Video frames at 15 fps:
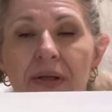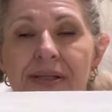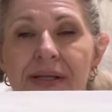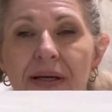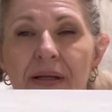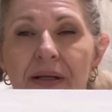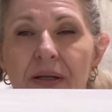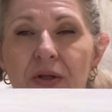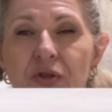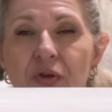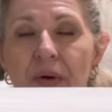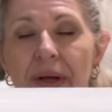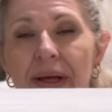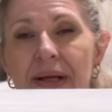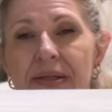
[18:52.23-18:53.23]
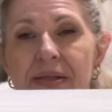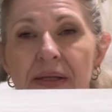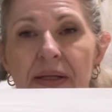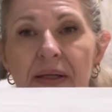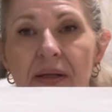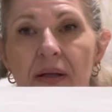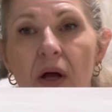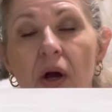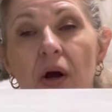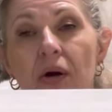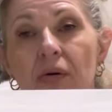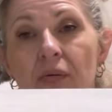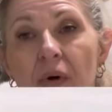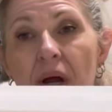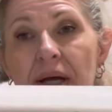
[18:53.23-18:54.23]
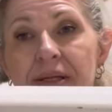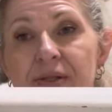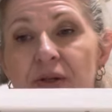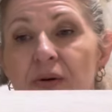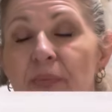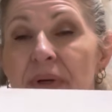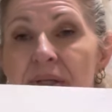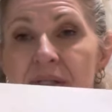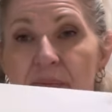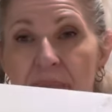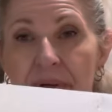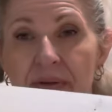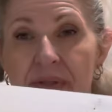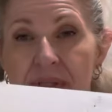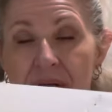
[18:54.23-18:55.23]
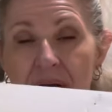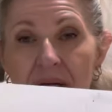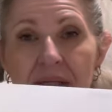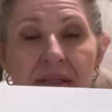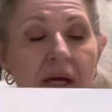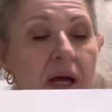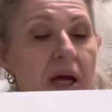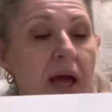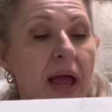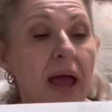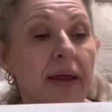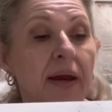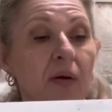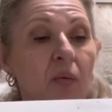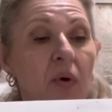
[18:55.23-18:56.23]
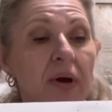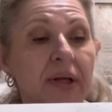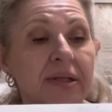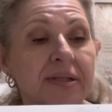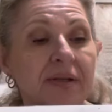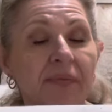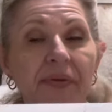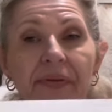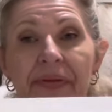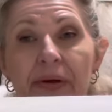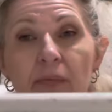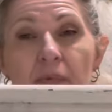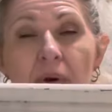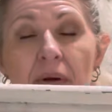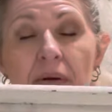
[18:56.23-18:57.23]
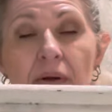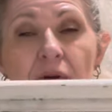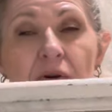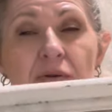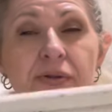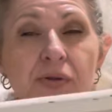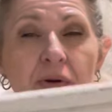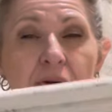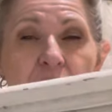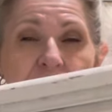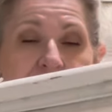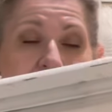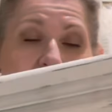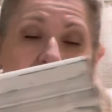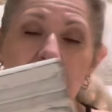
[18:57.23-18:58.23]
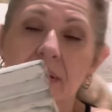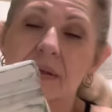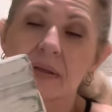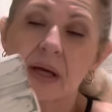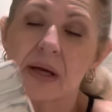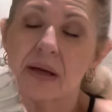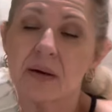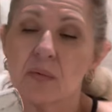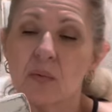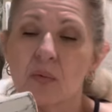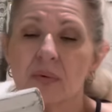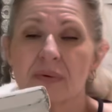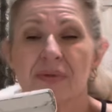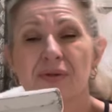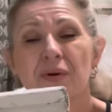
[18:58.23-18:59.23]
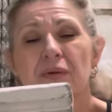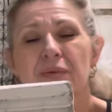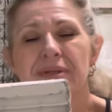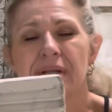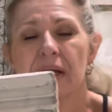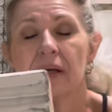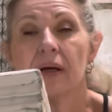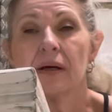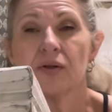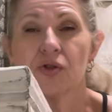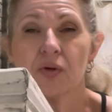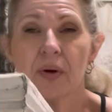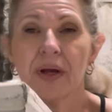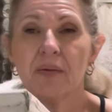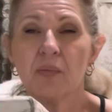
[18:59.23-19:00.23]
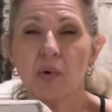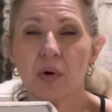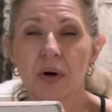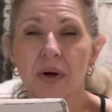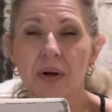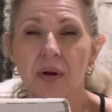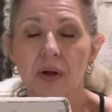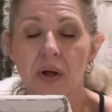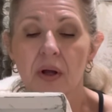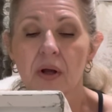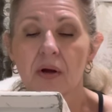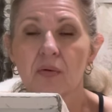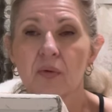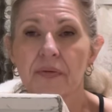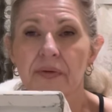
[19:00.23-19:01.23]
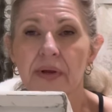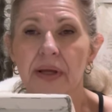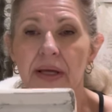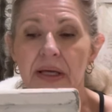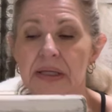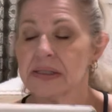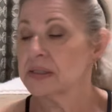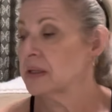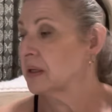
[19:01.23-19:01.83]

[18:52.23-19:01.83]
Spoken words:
It's like a little tray. It's a little riser, but it's a bigger size. And I wanted something that, you know, sort of presented, sort of was like a tray more with the legs.